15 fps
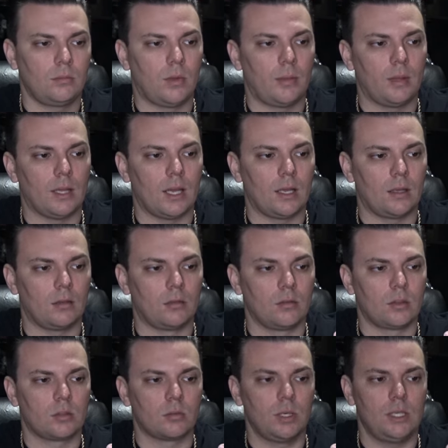maybe like
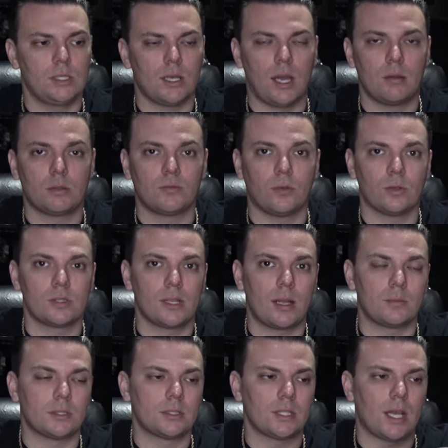three times, four
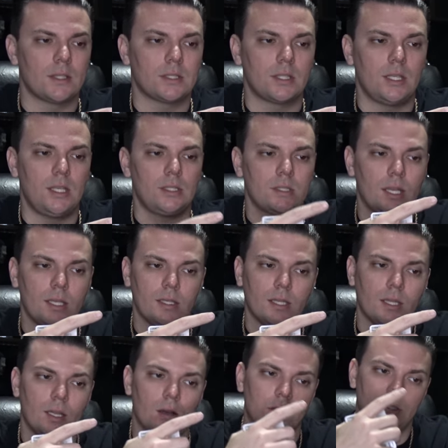times the size of these. And
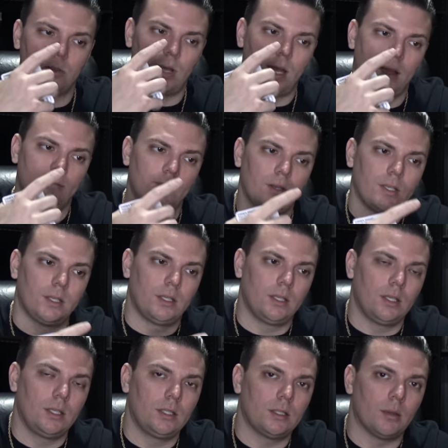then they also have
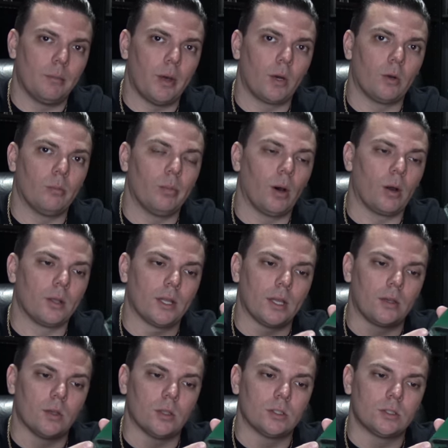the metal bar
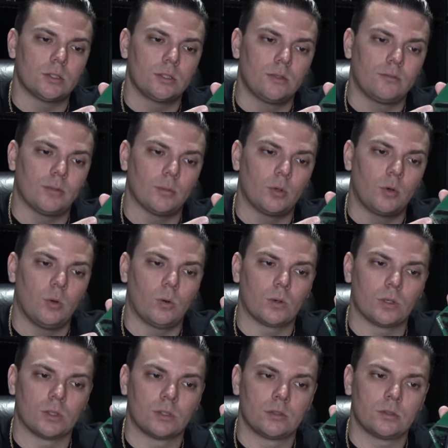that goes from
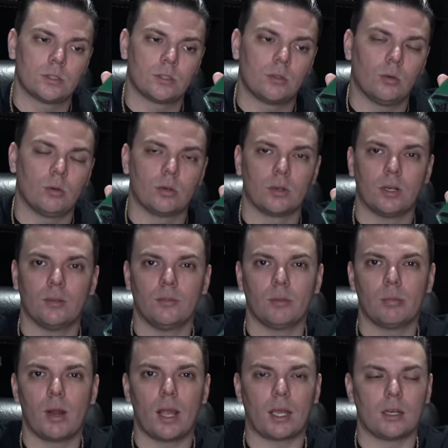corner to corner of the
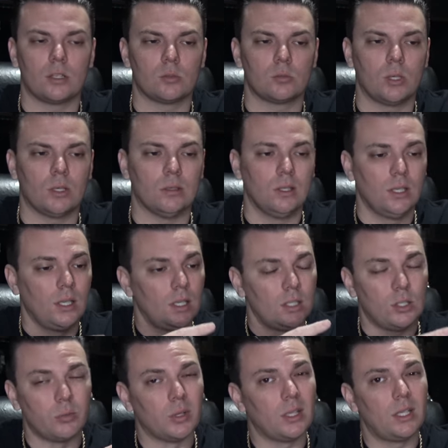bracket as well.
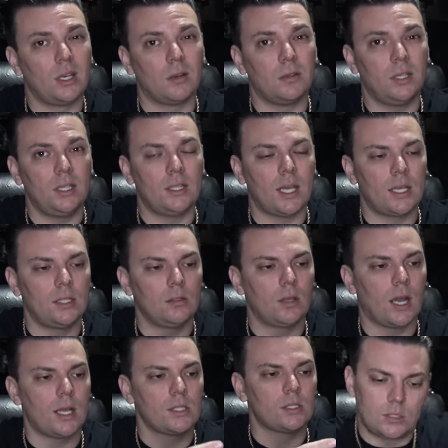You really don't need that, you
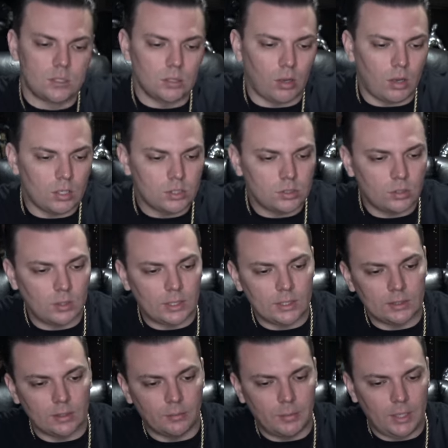guys. To also
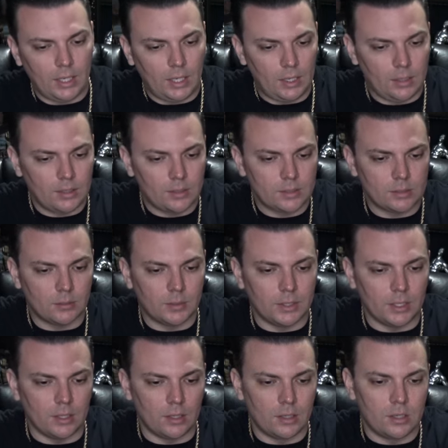eliminate some of
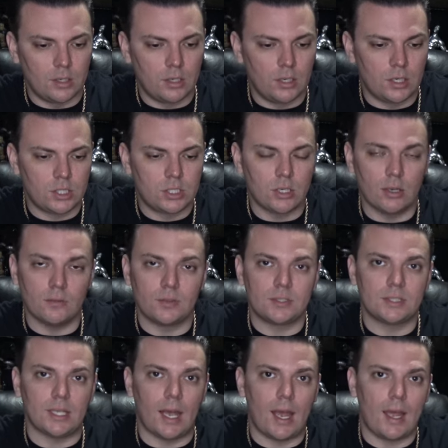the shelf
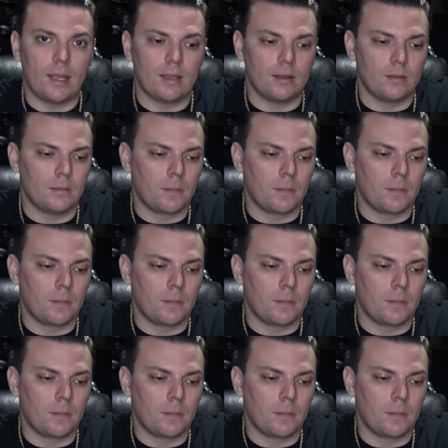sag,